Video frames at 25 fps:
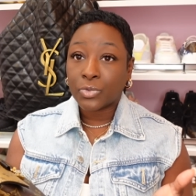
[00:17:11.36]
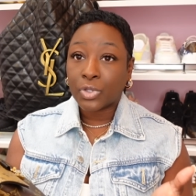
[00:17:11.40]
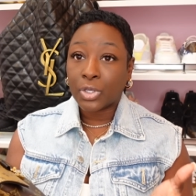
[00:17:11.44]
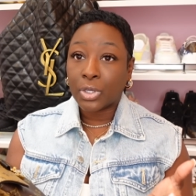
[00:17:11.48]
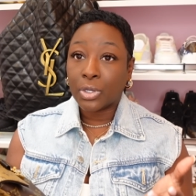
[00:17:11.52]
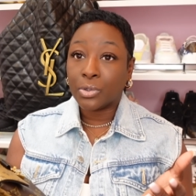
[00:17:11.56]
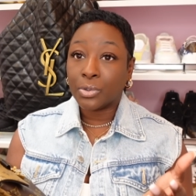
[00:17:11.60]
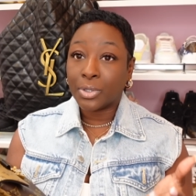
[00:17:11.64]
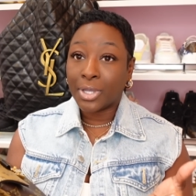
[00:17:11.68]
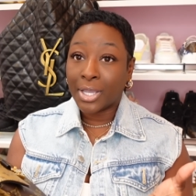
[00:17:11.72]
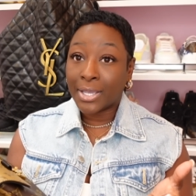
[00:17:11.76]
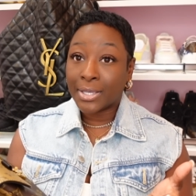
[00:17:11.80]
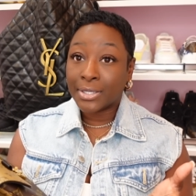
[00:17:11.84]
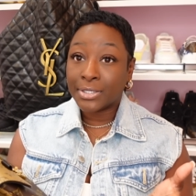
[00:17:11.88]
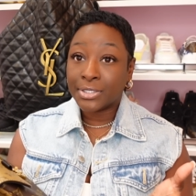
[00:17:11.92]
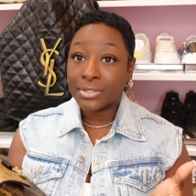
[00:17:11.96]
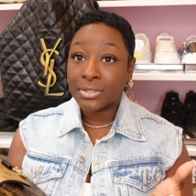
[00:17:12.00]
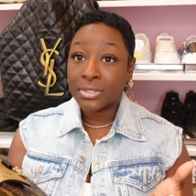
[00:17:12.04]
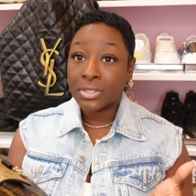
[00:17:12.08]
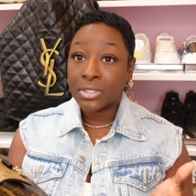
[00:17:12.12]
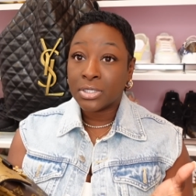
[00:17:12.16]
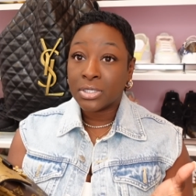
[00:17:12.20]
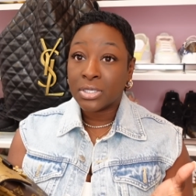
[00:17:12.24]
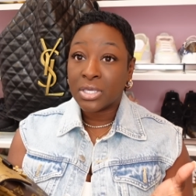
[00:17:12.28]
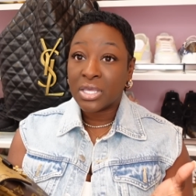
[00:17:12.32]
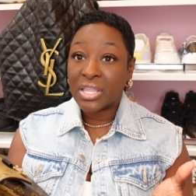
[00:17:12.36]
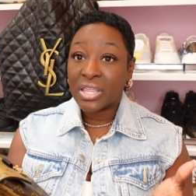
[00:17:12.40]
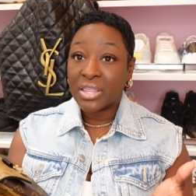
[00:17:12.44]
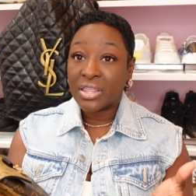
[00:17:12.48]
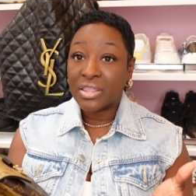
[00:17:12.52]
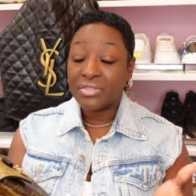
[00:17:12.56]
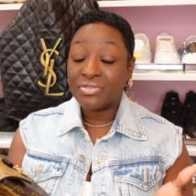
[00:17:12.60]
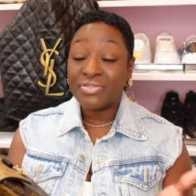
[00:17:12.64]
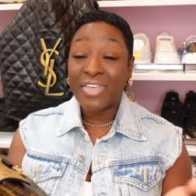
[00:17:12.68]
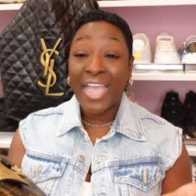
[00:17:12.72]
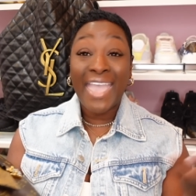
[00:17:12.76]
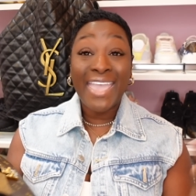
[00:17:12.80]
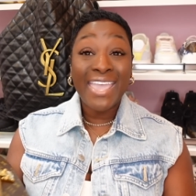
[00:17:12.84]
Okay?
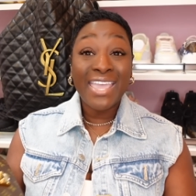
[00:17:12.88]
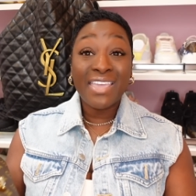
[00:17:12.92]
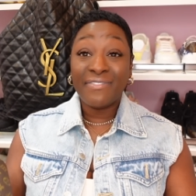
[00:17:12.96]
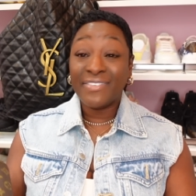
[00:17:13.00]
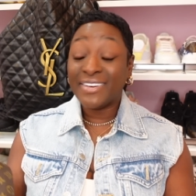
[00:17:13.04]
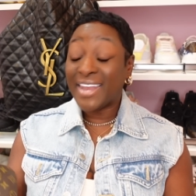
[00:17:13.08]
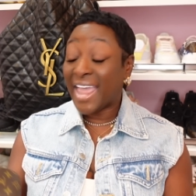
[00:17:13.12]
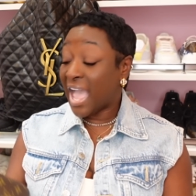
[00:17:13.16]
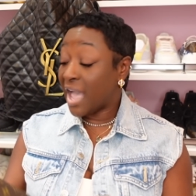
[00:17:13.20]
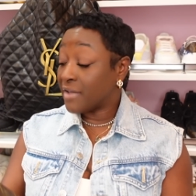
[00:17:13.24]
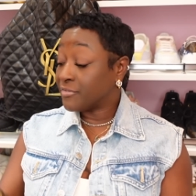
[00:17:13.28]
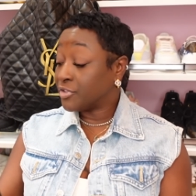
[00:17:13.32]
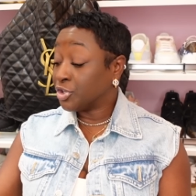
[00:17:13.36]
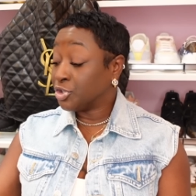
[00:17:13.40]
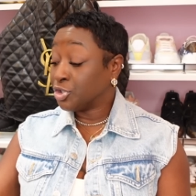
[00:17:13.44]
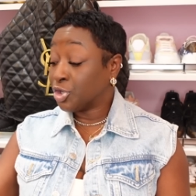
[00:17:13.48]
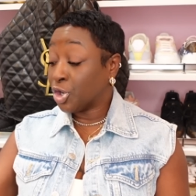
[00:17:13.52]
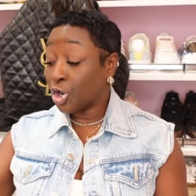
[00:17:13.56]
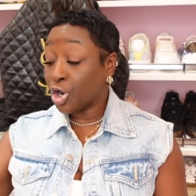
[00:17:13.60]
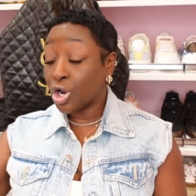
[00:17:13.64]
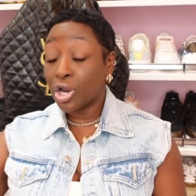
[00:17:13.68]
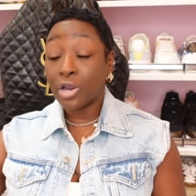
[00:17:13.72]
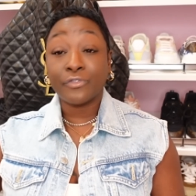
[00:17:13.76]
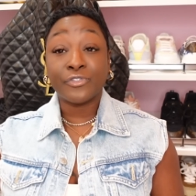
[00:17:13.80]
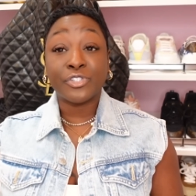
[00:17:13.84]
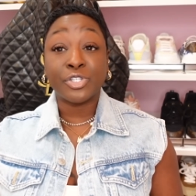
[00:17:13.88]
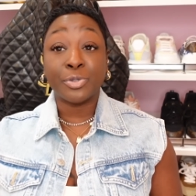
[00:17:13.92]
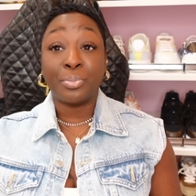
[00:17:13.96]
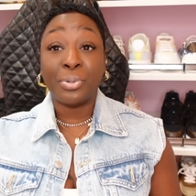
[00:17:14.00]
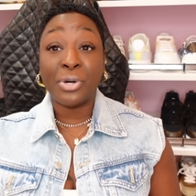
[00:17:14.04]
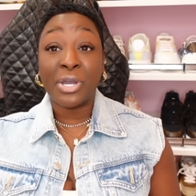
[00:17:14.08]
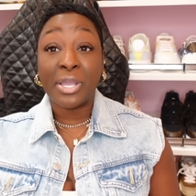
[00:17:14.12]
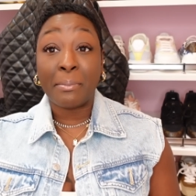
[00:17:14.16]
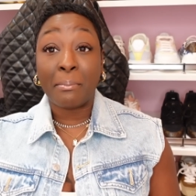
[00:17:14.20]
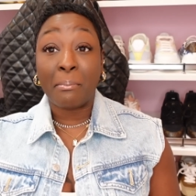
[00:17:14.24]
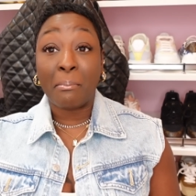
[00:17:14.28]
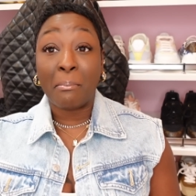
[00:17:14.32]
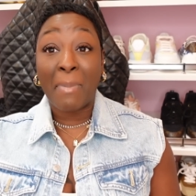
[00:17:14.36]
They even have the nerve to
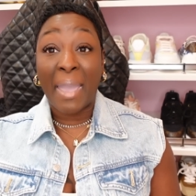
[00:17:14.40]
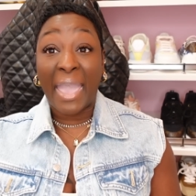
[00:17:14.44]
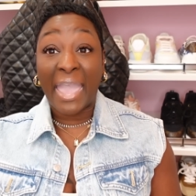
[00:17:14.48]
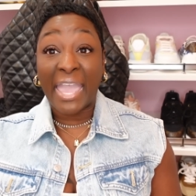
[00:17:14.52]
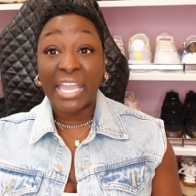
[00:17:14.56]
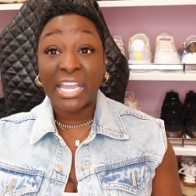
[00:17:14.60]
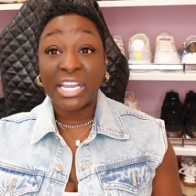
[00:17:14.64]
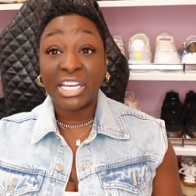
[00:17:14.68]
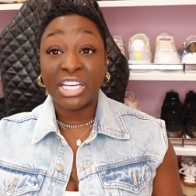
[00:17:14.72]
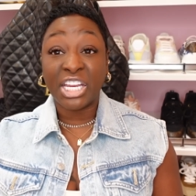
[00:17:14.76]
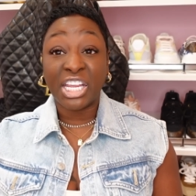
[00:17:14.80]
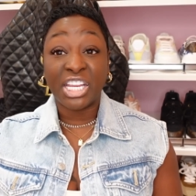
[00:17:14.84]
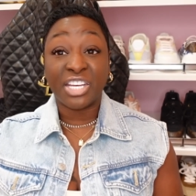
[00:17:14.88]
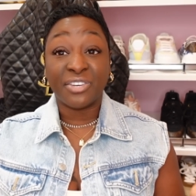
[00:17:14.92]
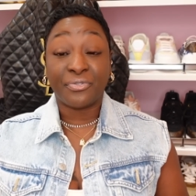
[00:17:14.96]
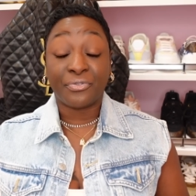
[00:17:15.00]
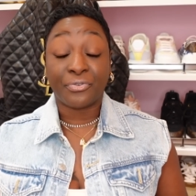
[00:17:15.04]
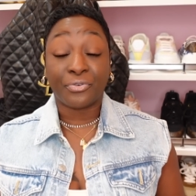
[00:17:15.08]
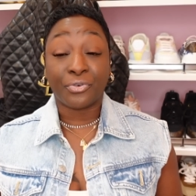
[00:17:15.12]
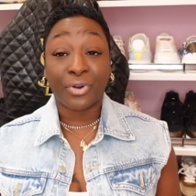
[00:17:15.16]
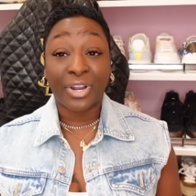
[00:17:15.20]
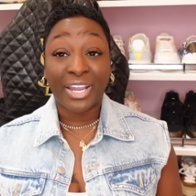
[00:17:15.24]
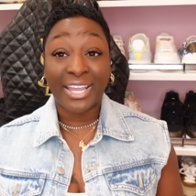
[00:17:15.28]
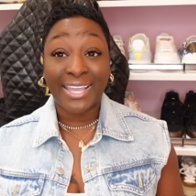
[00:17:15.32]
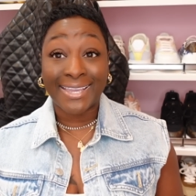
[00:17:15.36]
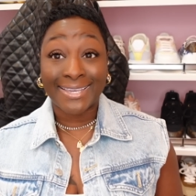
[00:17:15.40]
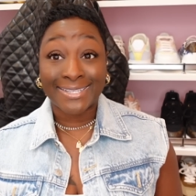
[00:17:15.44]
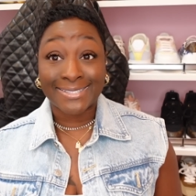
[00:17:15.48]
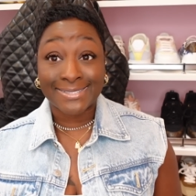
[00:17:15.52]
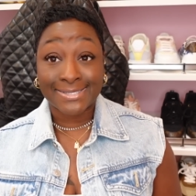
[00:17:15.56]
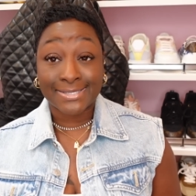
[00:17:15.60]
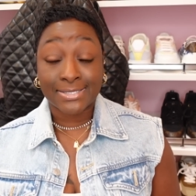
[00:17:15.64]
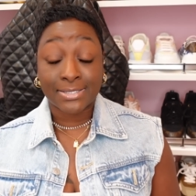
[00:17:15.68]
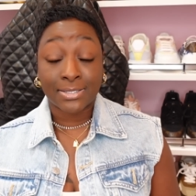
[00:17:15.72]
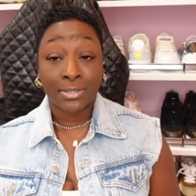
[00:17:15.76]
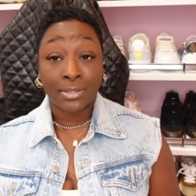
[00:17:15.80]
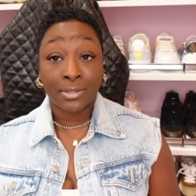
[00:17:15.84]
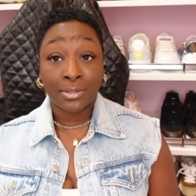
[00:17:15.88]
put made in
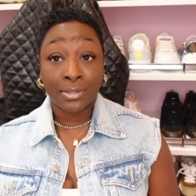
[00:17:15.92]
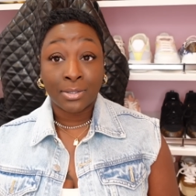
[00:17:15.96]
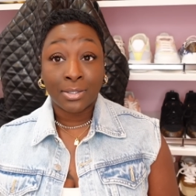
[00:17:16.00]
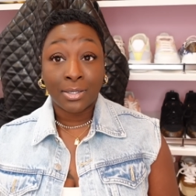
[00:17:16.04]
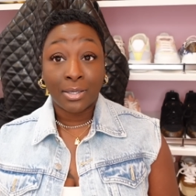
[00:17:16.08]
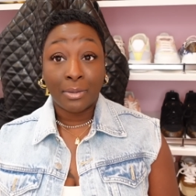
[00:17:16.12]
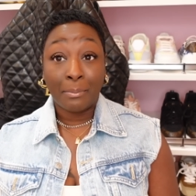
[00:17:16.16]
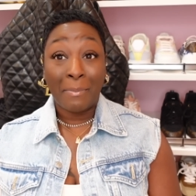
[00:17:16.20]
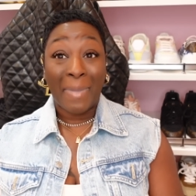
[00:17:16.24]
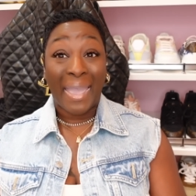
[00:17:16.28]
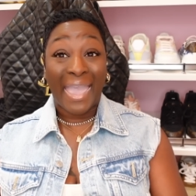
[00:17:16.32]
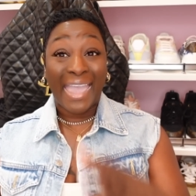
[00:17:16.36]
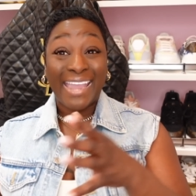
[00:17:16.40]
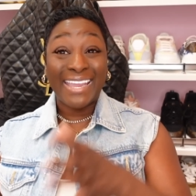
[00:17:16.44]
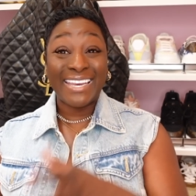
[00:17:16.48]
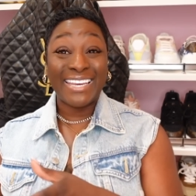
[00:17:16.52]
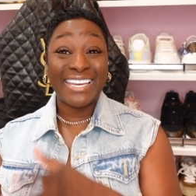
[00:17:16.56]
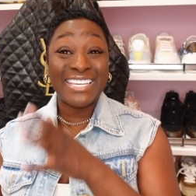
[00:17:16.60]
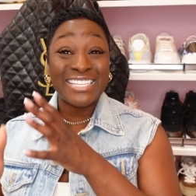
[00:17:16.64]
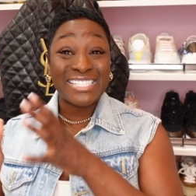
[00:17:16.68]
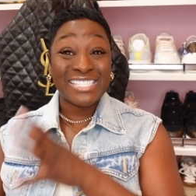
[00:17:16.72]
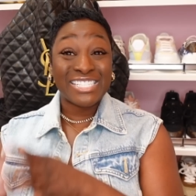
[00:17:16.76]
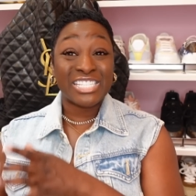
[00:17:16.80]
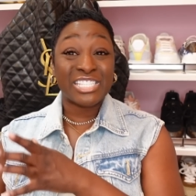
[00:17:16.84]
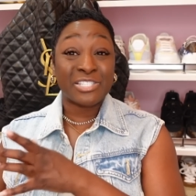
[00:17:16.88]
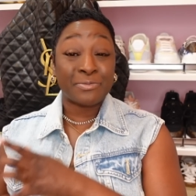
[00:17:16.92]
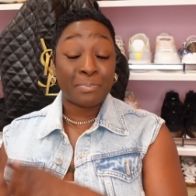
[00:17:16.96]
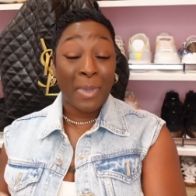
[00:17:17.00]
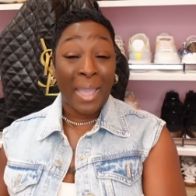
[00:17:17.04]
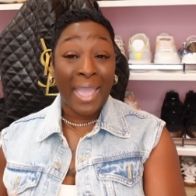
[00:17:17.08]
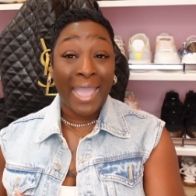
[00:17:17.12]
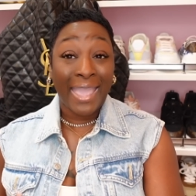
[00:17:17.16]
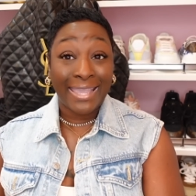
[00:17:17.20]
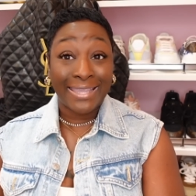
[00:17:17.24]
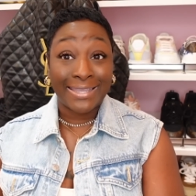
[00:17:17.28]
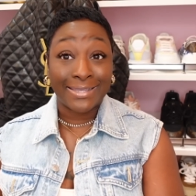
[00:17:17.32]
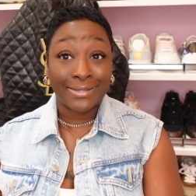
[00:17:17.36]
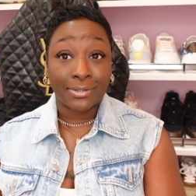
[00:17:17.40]
France, made in
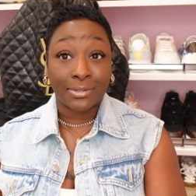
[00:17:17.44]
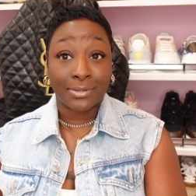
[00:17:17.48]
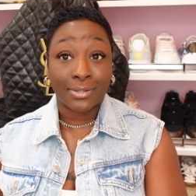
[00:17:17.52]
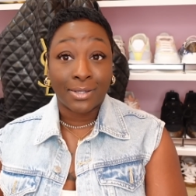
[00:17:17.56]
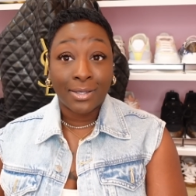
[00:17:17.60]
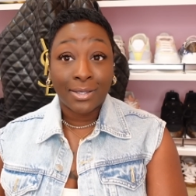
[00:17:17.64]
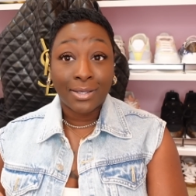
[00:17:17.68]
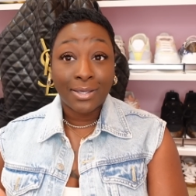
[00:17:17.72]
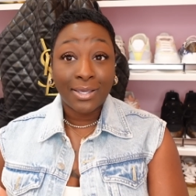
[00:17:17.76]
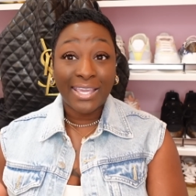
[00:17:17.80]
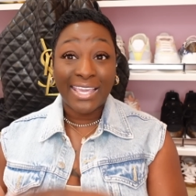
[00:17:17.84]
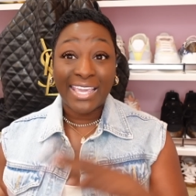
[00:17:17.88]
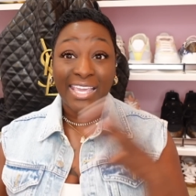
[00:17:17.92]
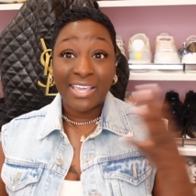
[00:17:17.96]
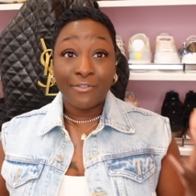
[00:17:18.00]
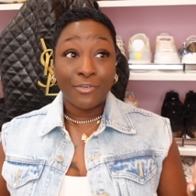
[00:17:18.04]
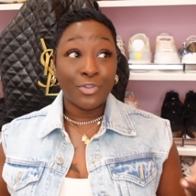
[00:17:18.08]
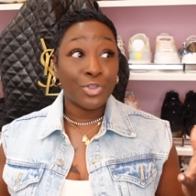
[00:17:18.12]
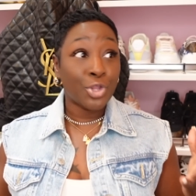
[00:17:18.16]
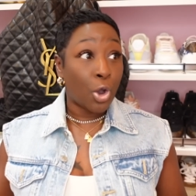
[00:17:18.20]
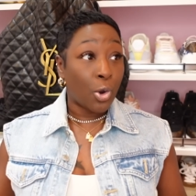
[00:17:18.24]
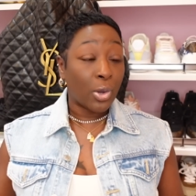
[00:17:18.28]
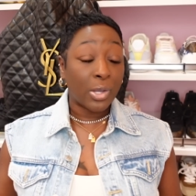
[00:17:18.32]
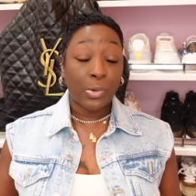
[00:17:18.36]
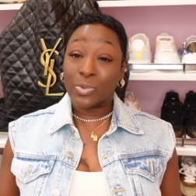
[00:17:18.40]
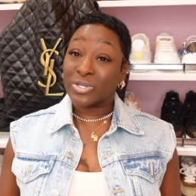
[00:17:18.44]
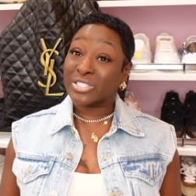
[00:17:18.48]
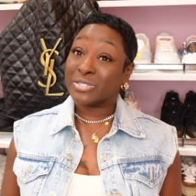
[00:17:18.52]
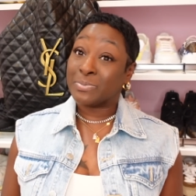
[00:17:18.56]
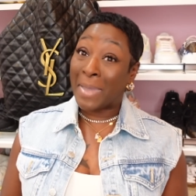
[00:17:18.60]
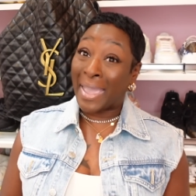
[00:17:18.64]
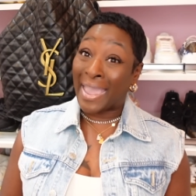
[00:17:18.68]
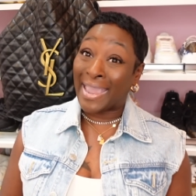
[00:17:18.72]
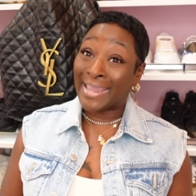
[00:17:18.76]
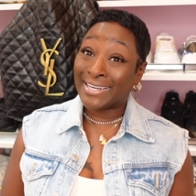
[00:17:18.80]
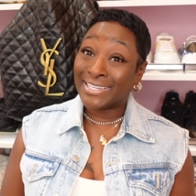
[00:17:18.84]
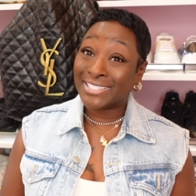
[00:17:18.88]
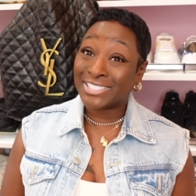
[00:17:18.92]
Spain, even though it was
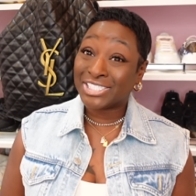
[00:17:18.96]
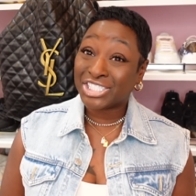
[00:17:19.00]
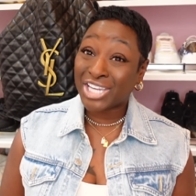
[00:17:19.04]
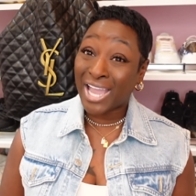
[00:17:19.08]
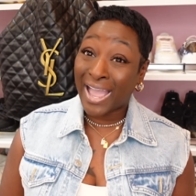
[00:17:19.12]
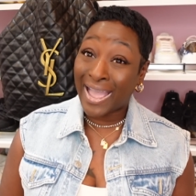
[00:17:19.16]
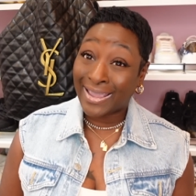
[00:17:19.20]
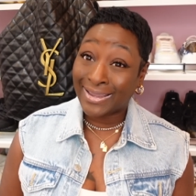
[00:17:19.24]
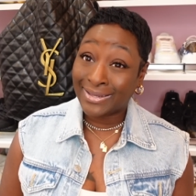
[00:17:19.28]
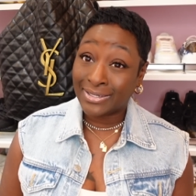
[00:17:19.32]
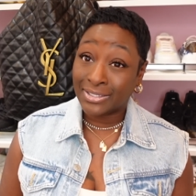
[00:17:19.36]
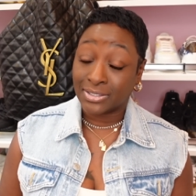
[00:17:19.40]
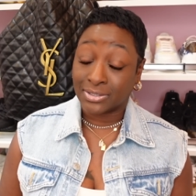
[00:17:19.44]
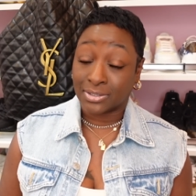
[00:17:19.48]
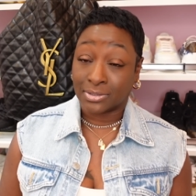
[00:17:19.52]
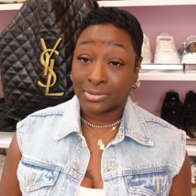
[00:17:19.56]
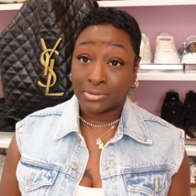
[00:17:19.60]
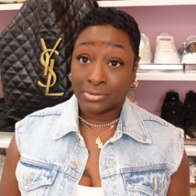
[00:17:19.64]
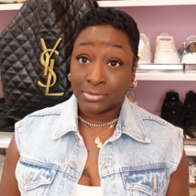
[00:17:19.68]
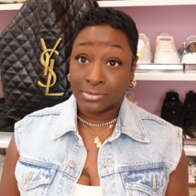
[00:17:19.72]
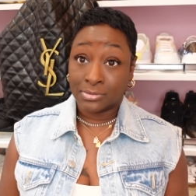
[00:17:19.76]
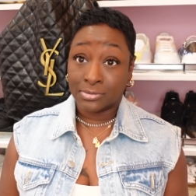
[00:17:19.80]
made in China.